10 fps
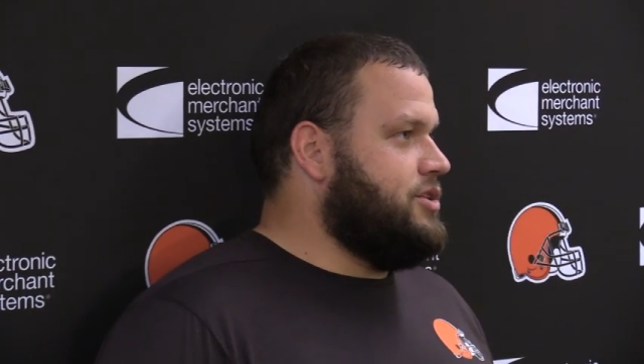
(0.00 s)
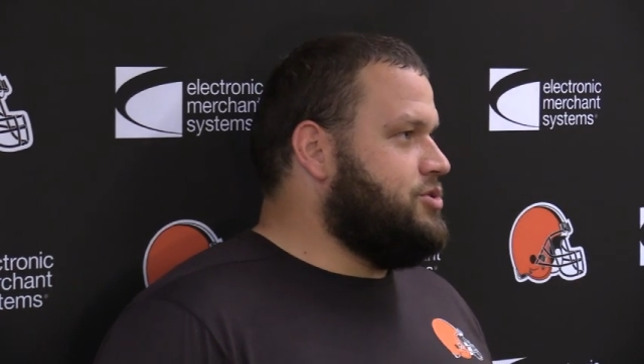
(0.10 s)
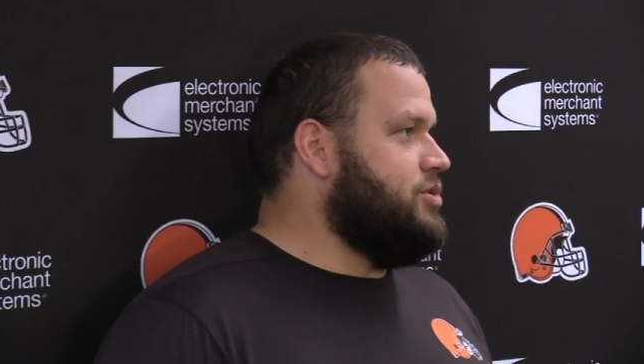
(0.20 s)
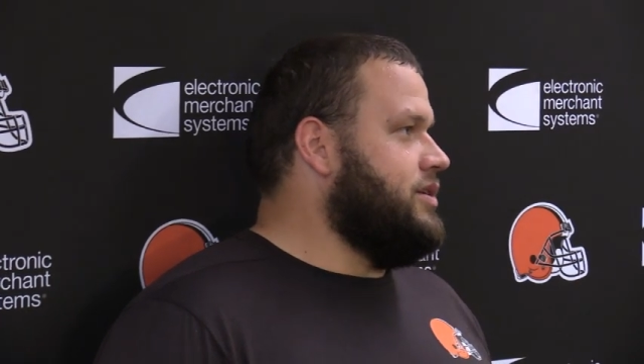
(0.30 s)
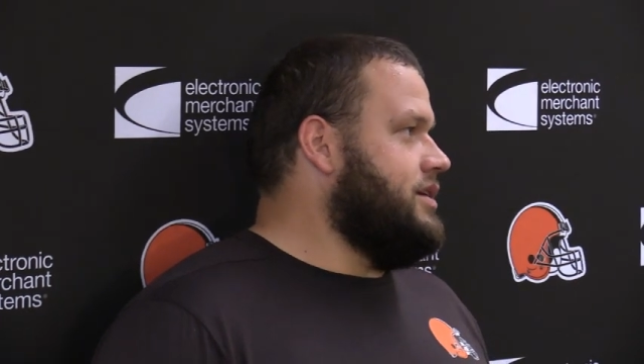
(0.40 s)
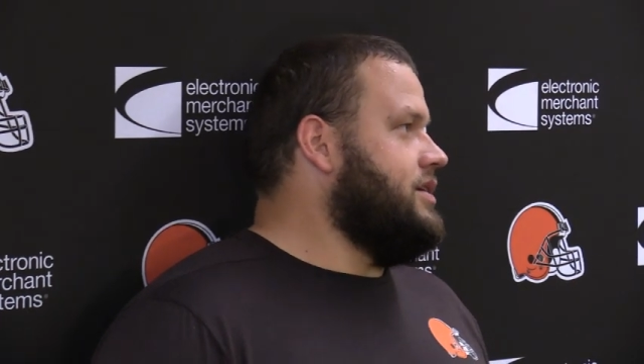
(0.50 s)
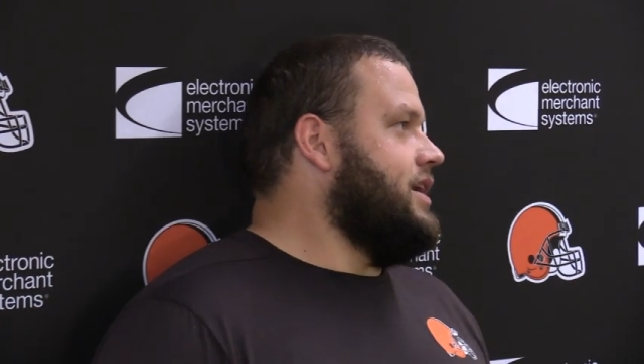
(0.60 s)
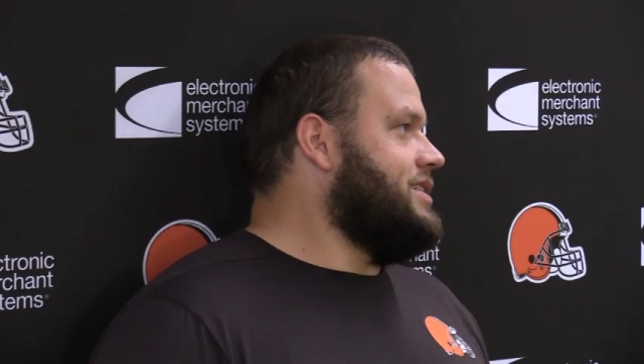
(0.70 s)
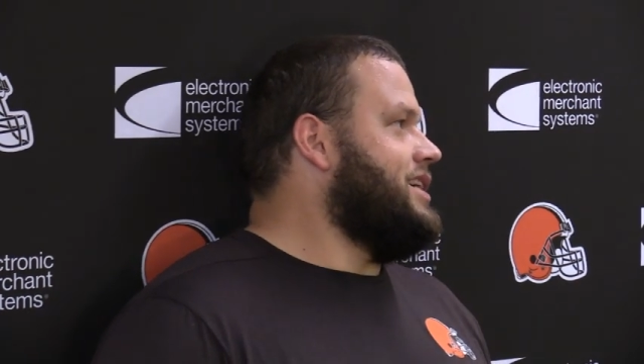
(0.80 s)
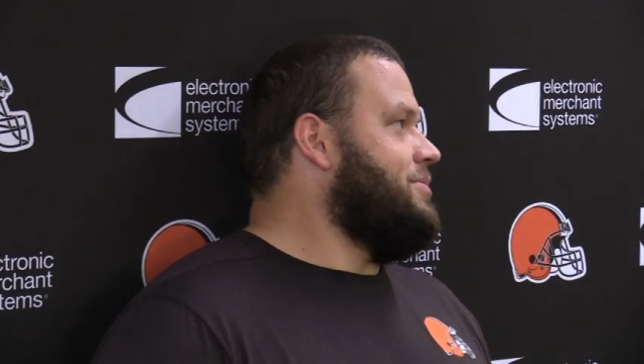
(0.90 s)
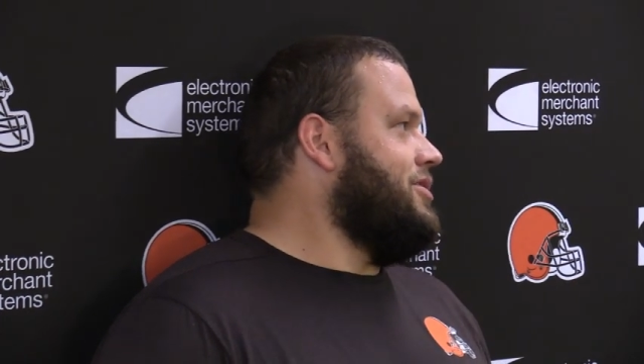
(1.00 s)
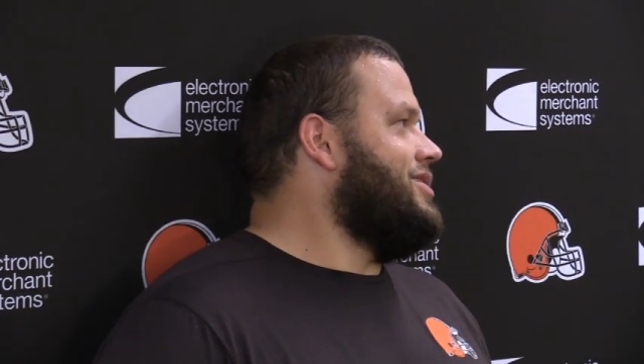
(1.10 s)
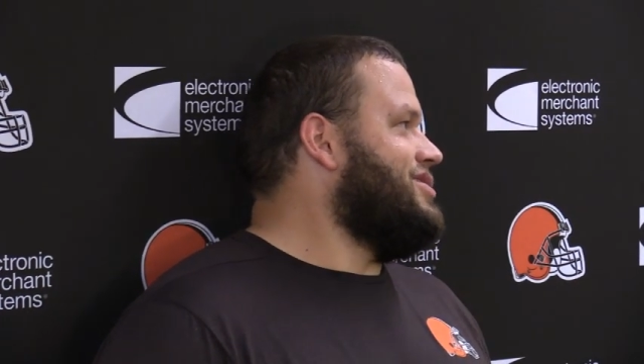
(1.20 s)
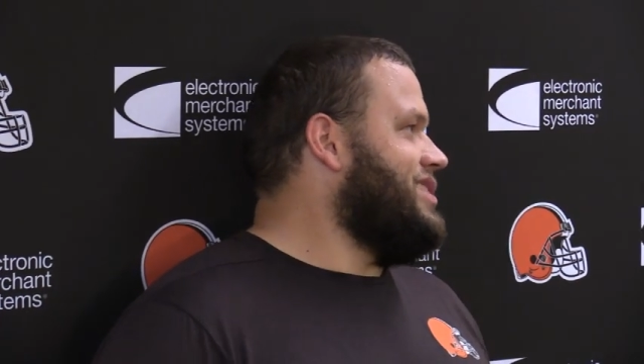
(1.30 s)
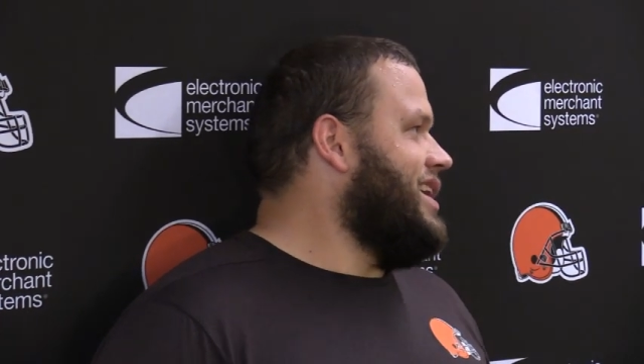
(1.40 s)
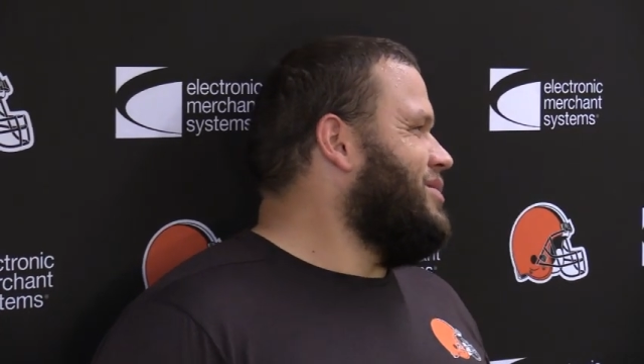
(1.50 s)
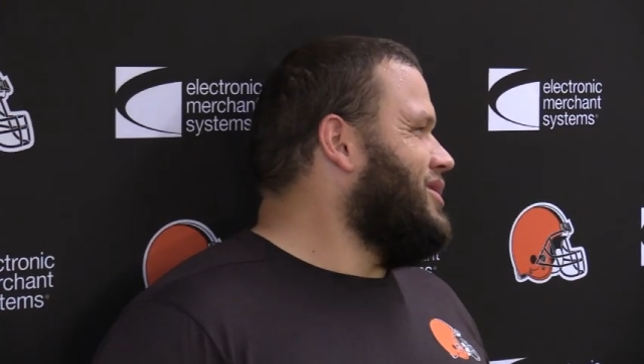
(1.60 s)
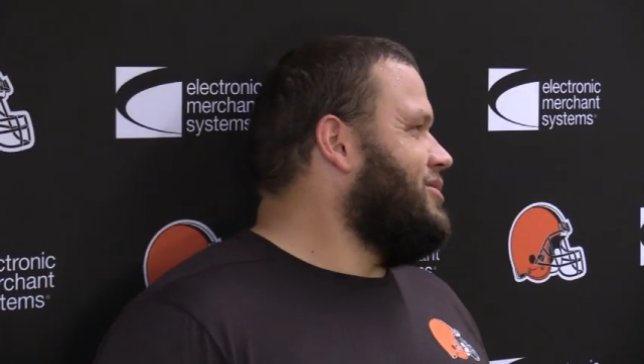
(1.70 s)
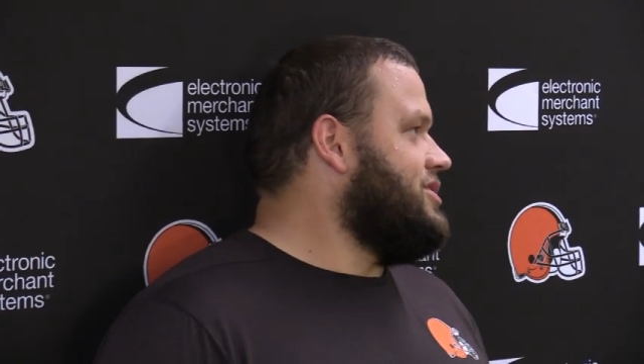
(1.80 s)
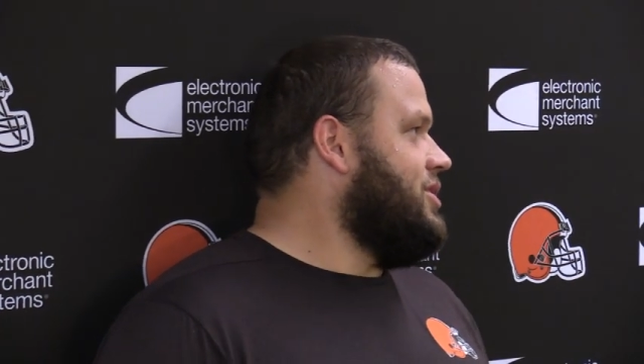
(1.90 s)
truly accept or understand
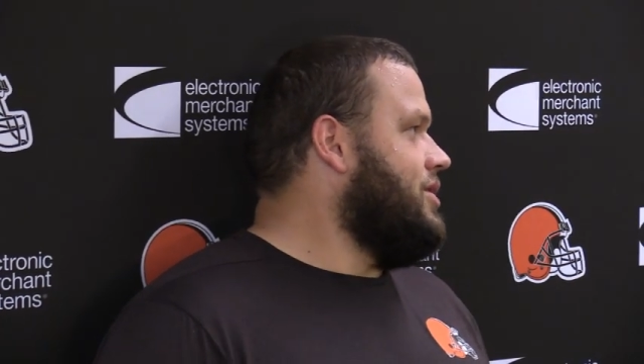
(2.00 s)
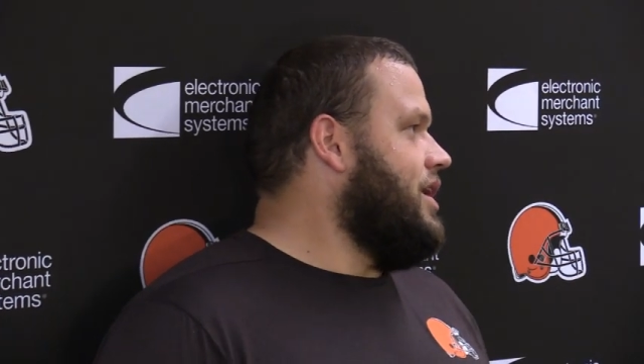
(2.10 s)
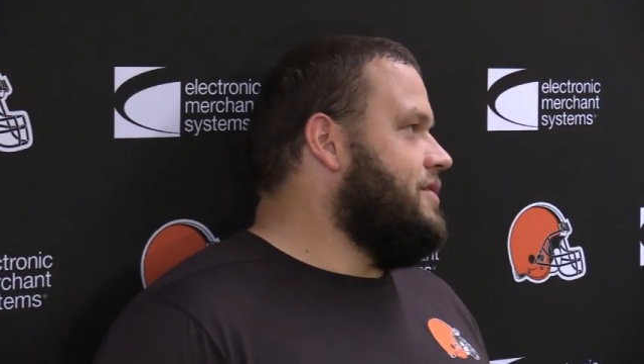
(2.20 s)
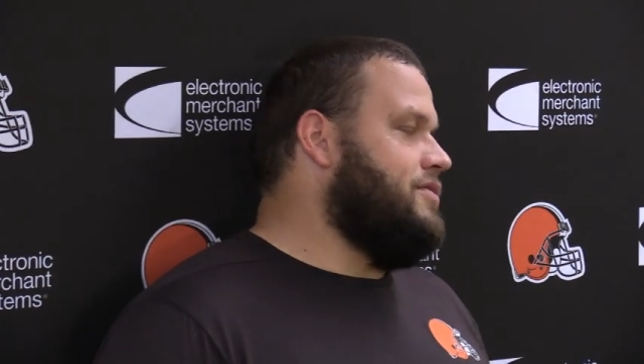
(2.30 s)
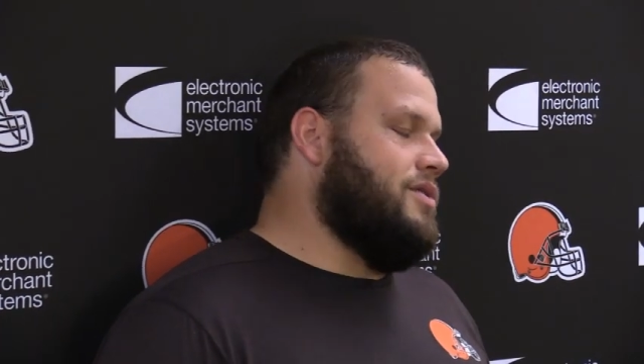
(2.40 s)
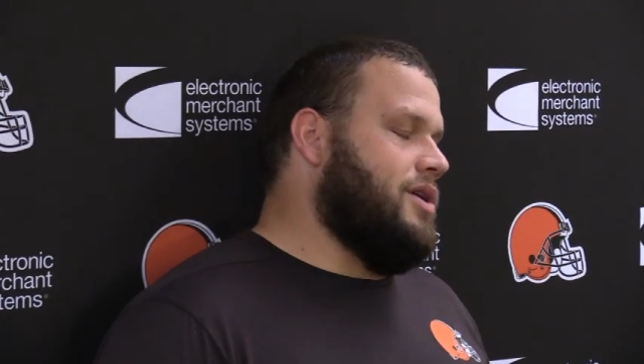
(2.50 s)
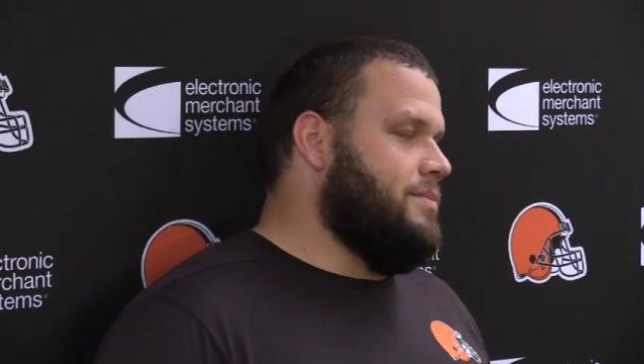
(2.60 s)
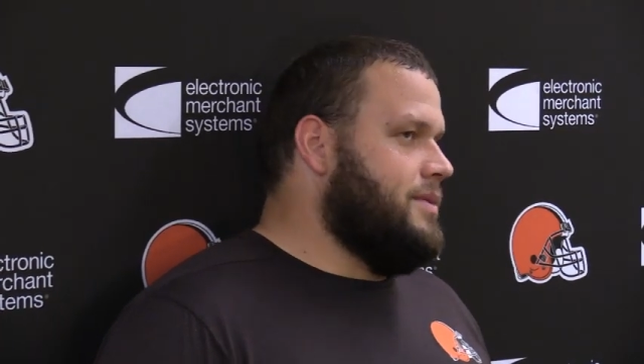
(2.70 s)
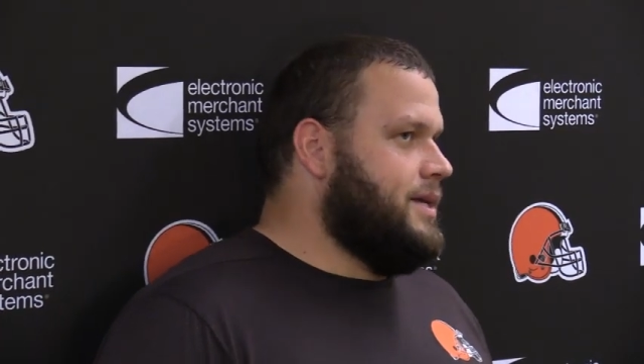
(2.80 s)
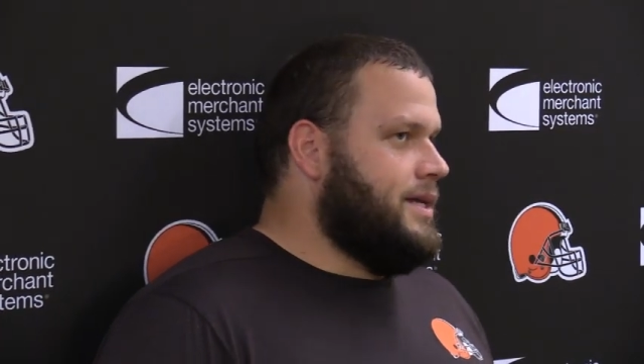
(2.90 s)
what's going on for him.